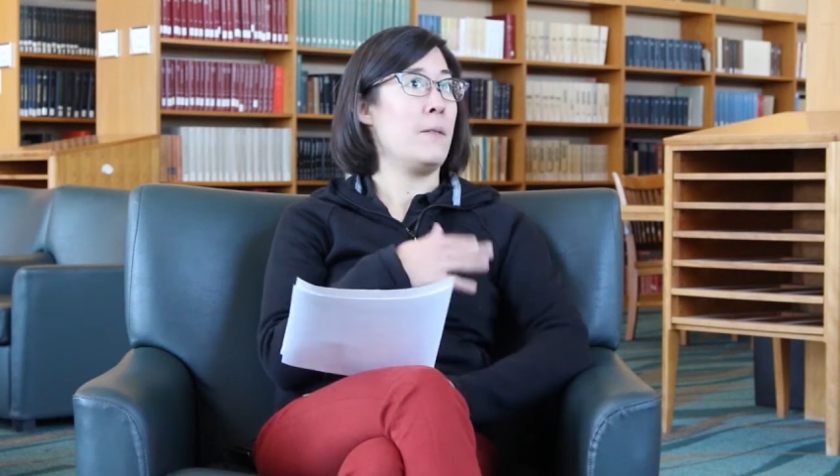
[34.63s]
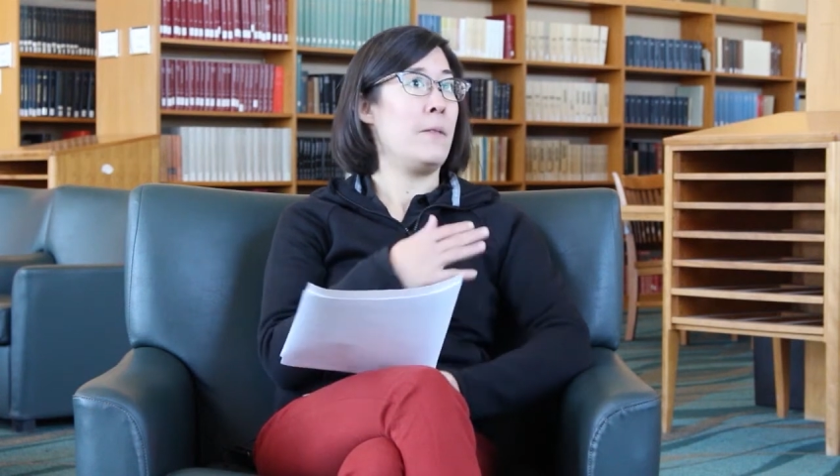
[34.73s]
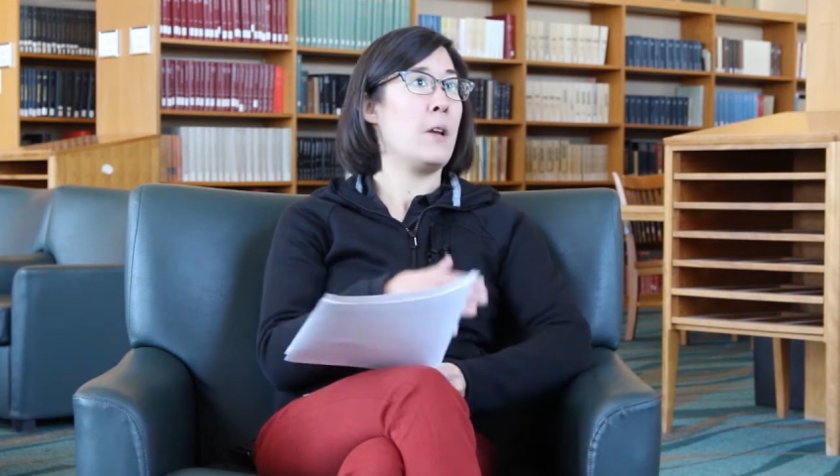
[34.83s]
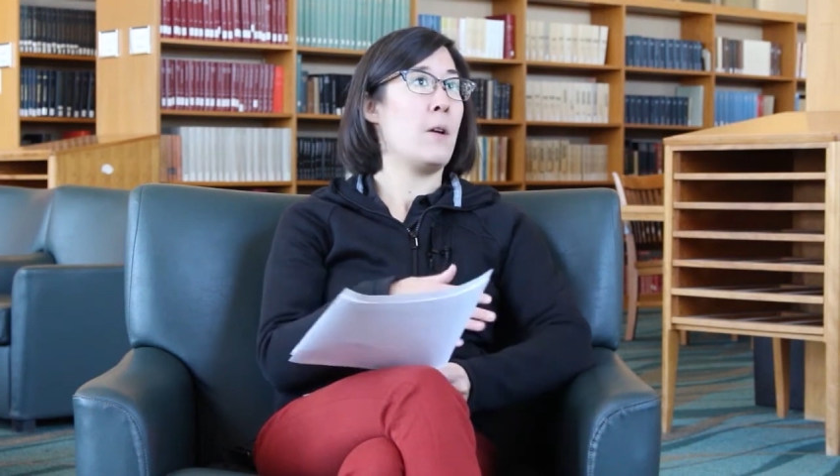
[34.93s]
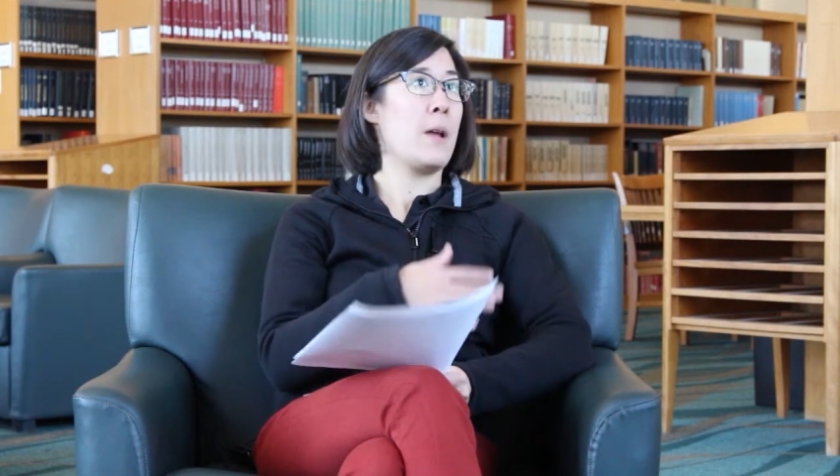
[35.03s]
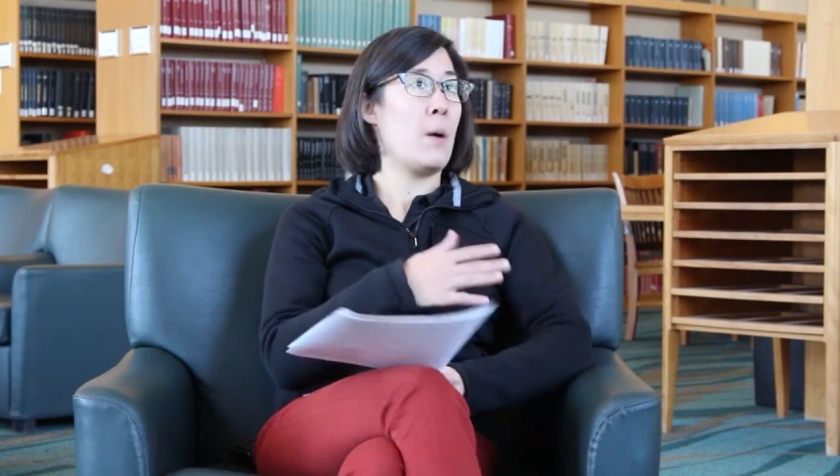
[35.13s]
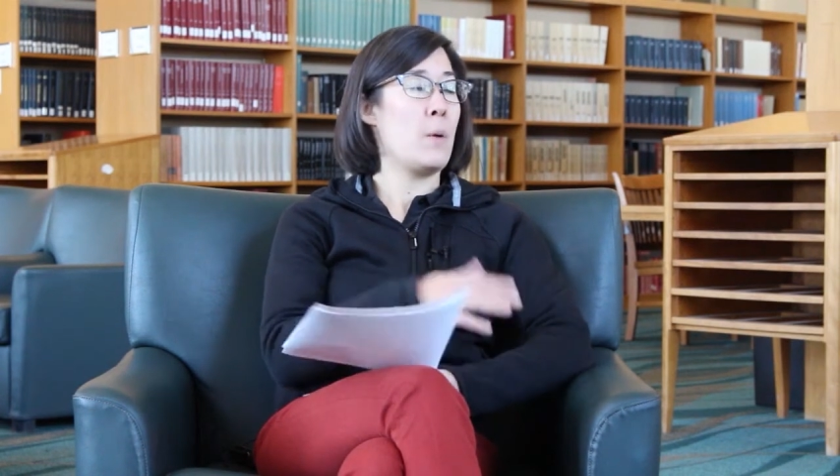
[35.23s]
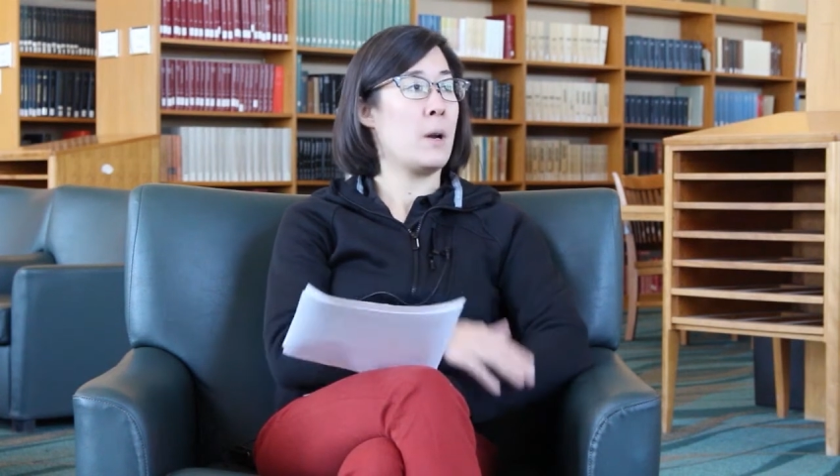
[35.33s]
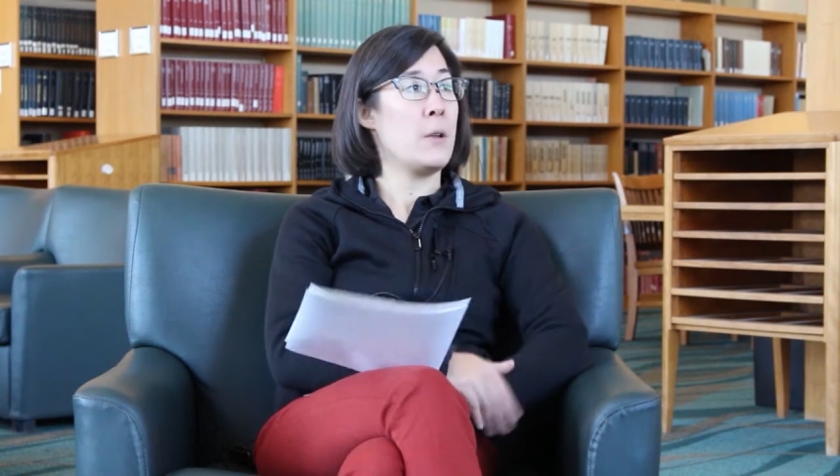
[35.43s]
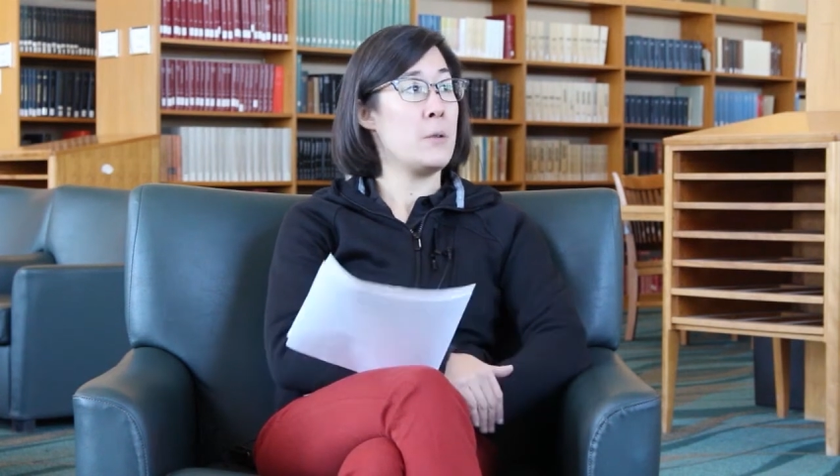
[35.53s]
figuring out
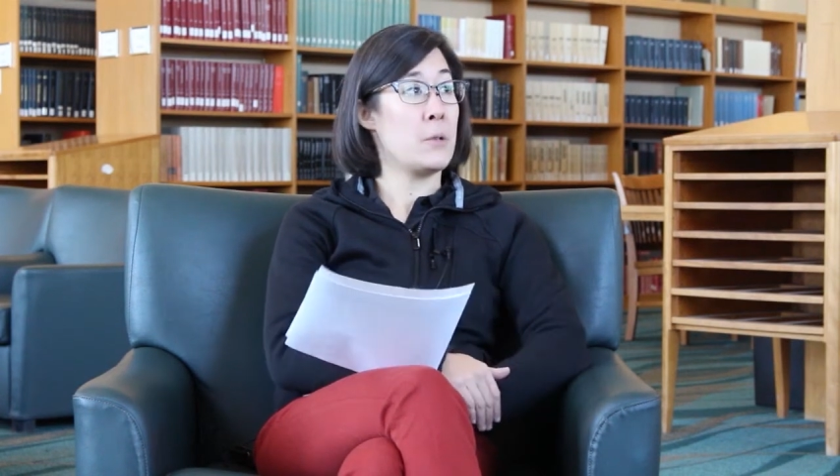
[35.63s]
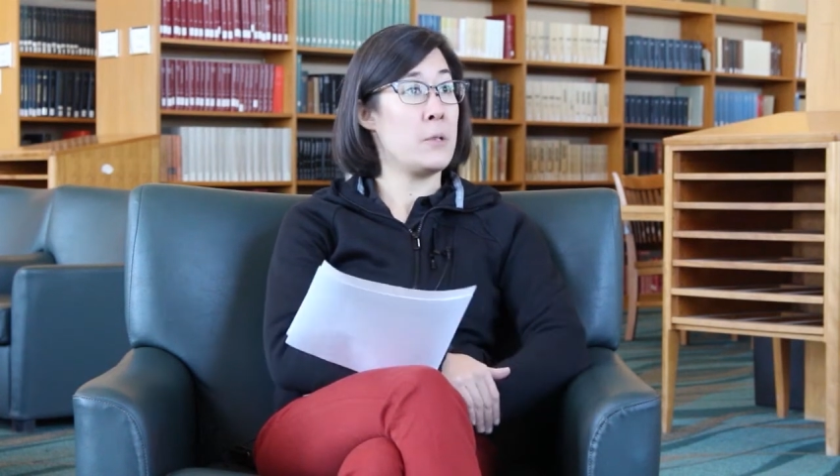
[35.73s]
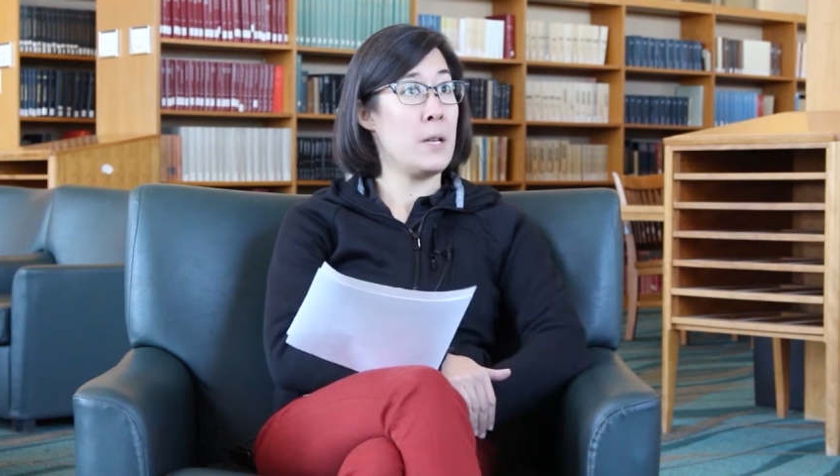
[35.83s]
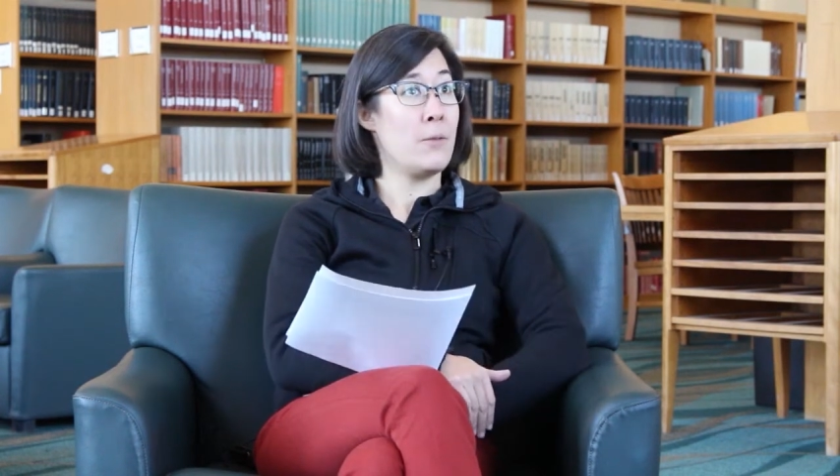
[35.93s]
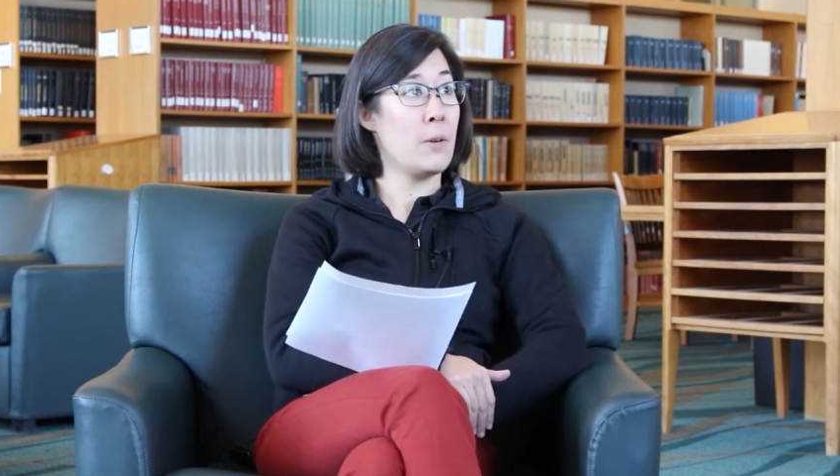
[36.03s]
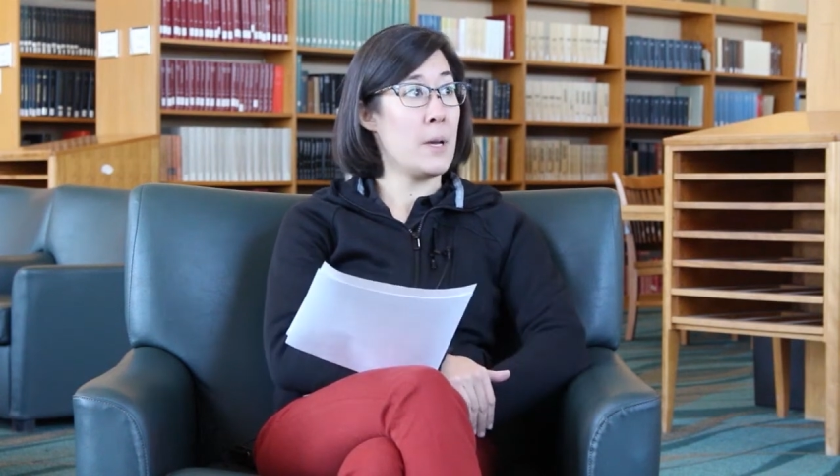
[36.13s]
what our users need from